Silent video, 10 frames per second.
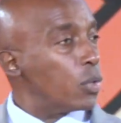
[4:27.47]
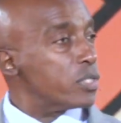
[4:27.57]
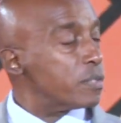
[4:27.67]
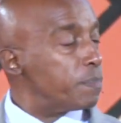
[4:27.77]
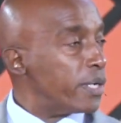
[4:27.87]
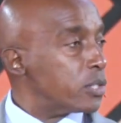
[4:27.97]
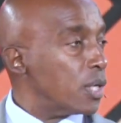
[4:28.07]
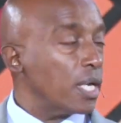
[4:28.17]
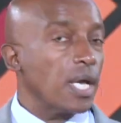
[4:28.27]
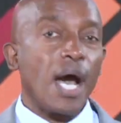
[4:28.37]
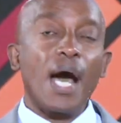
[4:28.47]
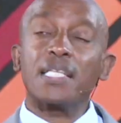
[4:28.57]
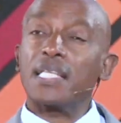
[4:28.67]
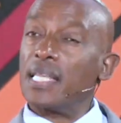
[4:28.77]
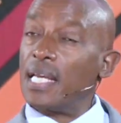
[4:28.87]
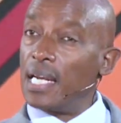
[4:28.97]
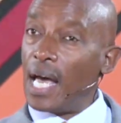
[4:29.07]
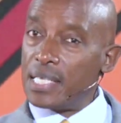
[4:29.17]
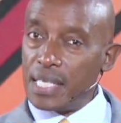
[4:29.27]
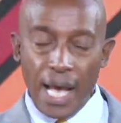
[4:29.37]
spiritually under the
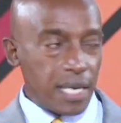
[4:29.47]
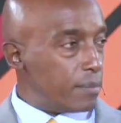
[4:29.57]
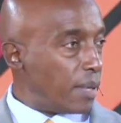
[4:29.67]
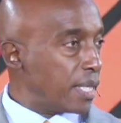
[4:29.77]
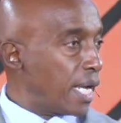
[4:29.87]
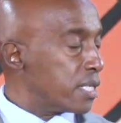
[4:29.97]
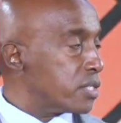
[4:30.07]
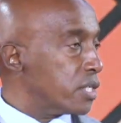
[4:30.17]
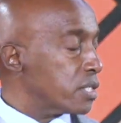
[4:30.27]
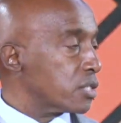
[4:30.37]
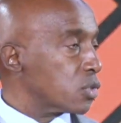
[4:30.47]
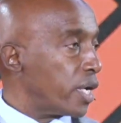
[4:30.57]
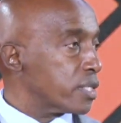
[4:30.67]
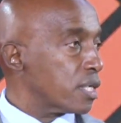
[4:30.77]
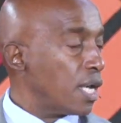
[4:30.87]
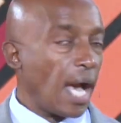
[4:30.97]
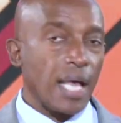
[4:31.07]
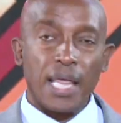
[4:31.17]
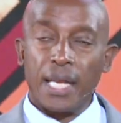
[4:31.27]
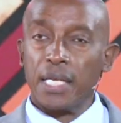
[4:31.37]
last Adam, and that is Jesus Christ, and
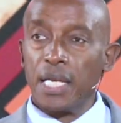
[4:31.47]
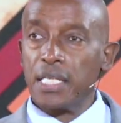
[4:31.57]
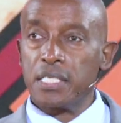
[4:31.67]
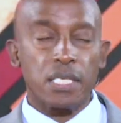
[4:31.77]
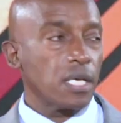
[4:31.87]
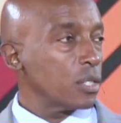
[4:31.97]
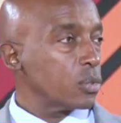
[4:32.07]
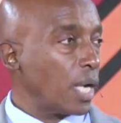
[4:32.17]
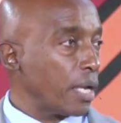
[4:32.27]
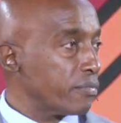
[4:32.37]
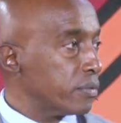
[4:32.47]
that leads to life.